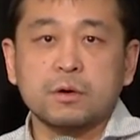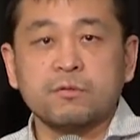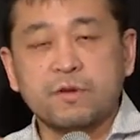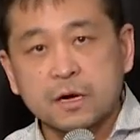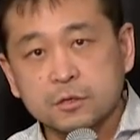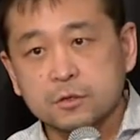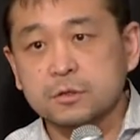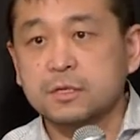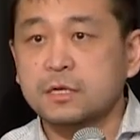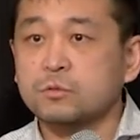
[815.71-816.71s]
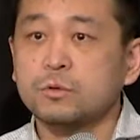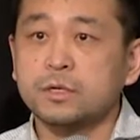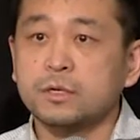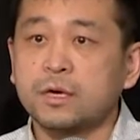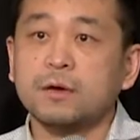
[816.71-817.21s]
factors that
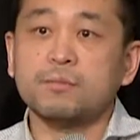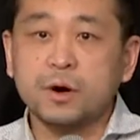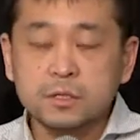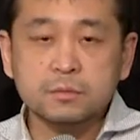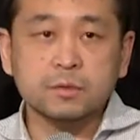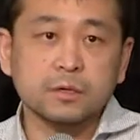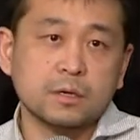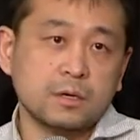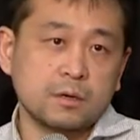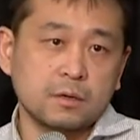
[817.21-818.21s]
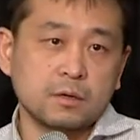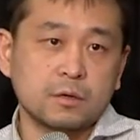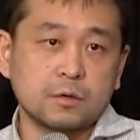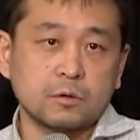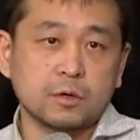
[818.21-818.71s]
we can possibly,
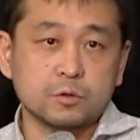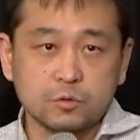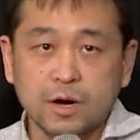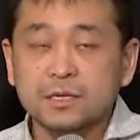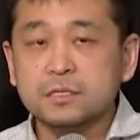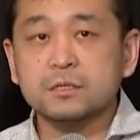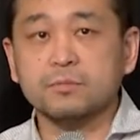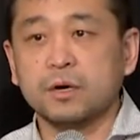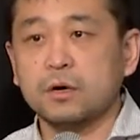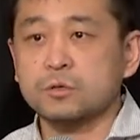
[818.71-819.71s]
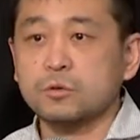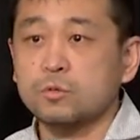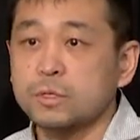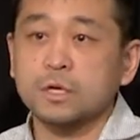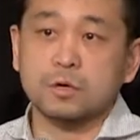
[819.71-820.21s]
address, but also
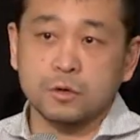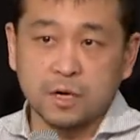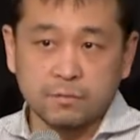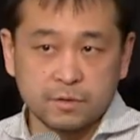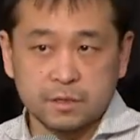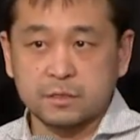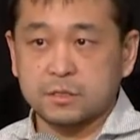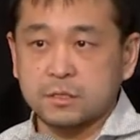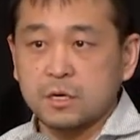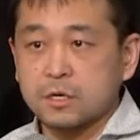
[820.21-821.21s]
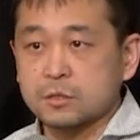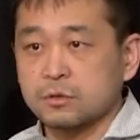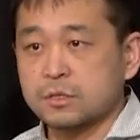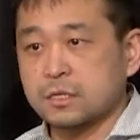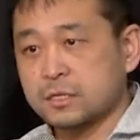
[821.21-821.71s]
with a good confidence. So
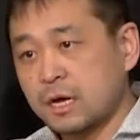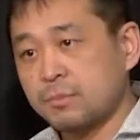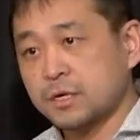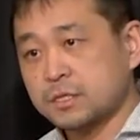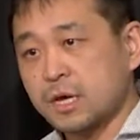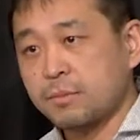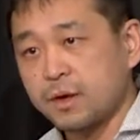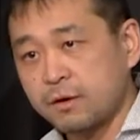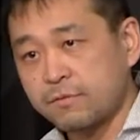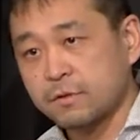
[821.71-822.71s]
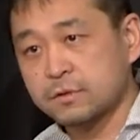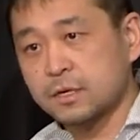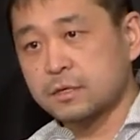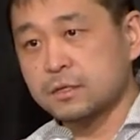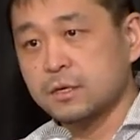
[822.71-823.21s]
it's a step-by-step effort
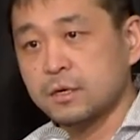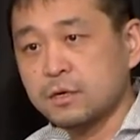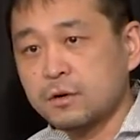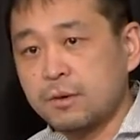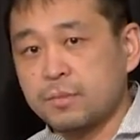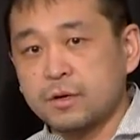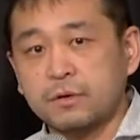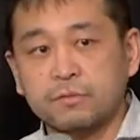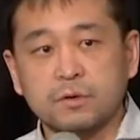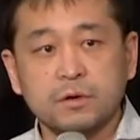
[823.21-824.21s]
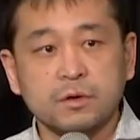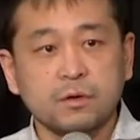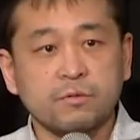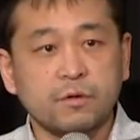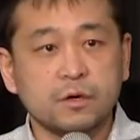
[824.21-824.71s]
that, I believe
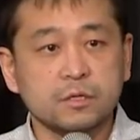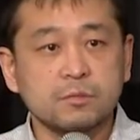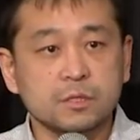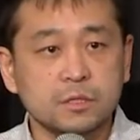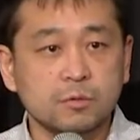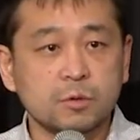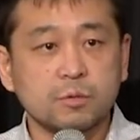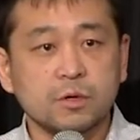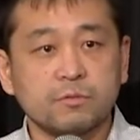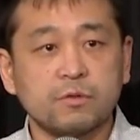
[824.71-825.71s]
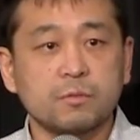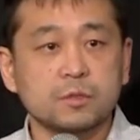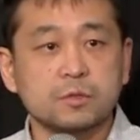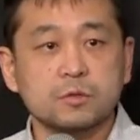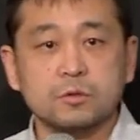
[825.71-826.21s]
if ultimately we want the
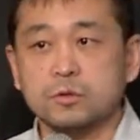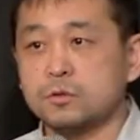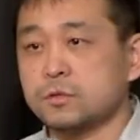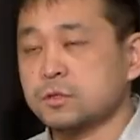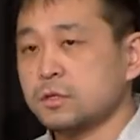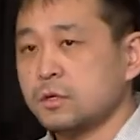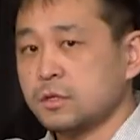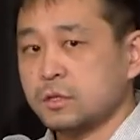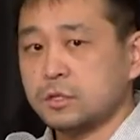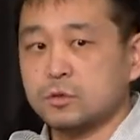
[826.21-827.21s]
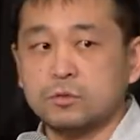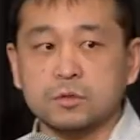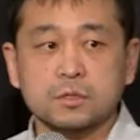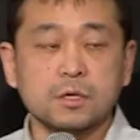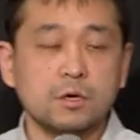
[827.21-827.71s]
farmers to use these
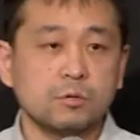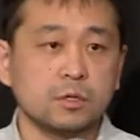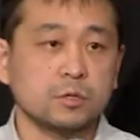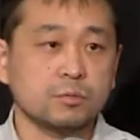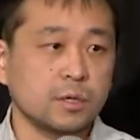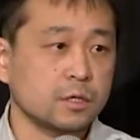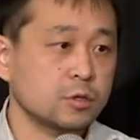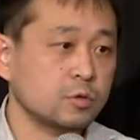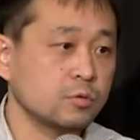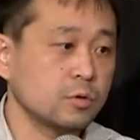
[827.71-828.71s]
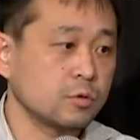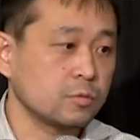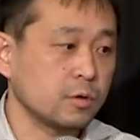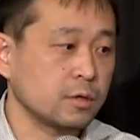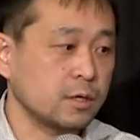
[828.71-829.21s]
tools, we need to make the tool
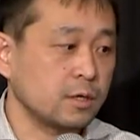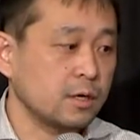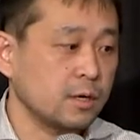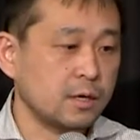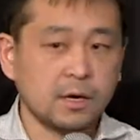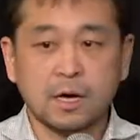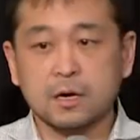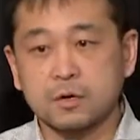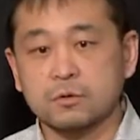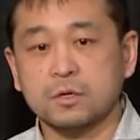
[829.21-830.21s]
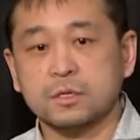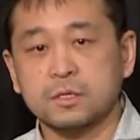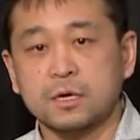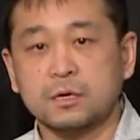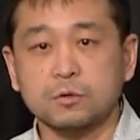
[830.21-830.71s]
really
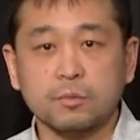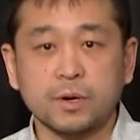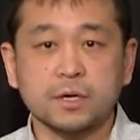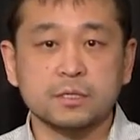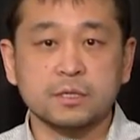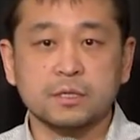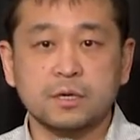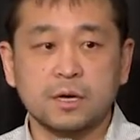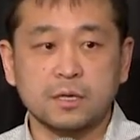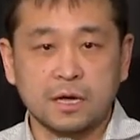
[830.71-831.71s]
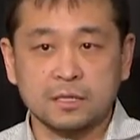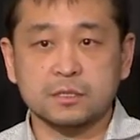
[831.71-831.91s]
accurate and robust, and at the